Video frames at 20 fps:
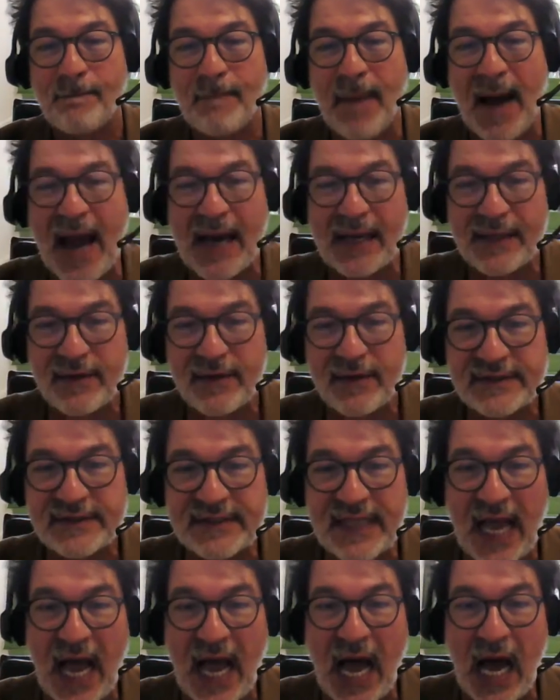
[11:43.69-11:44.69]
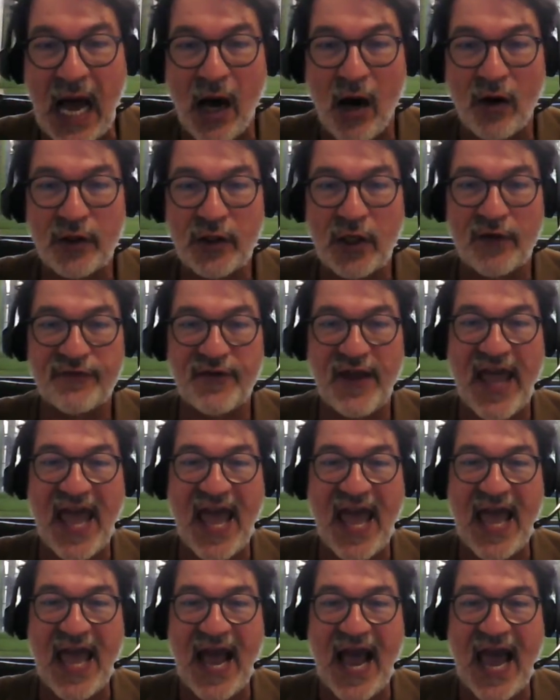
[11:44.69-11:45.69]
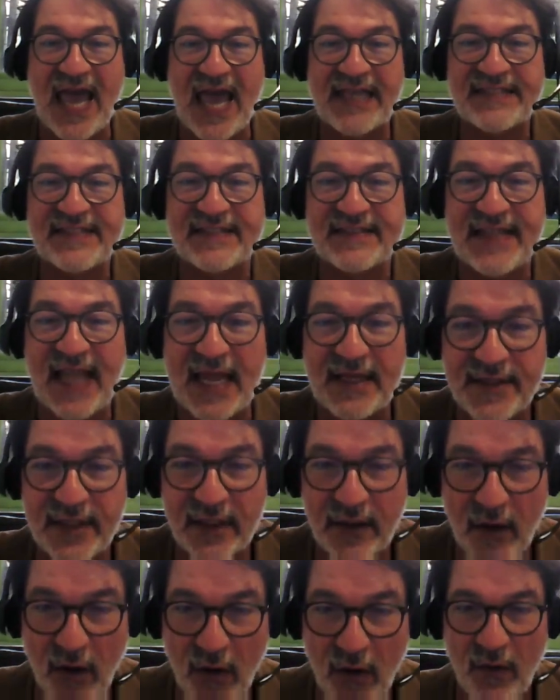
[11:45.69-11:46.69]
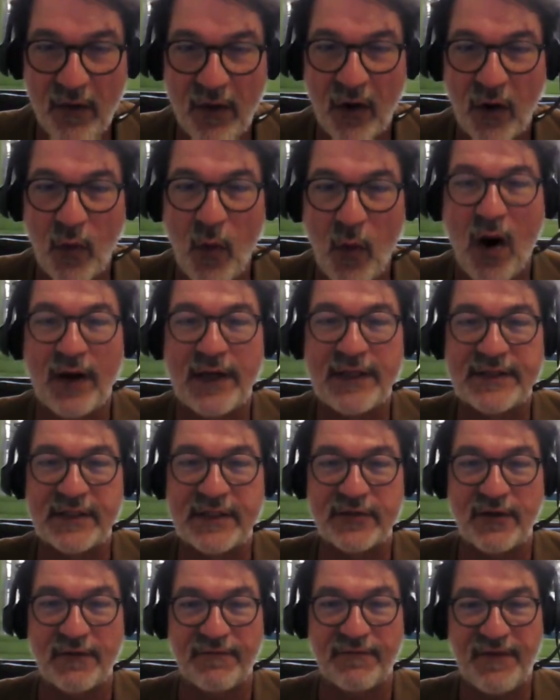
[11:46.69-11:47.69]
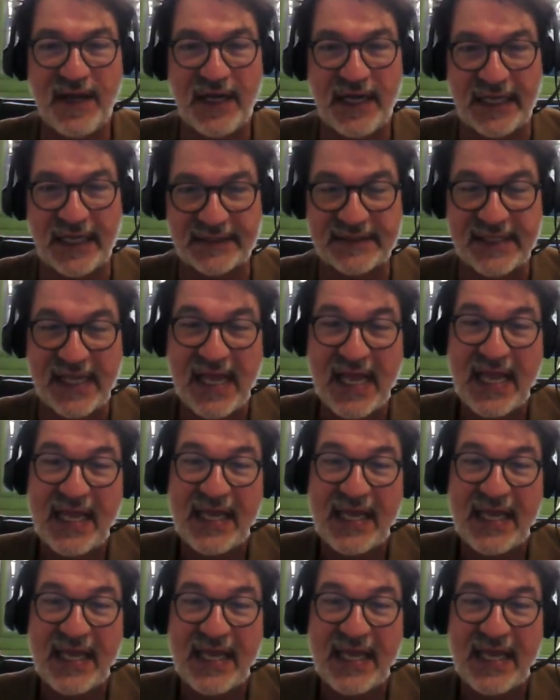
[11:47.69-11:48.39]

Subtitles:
patterns out of aesthetical qualities of feelings.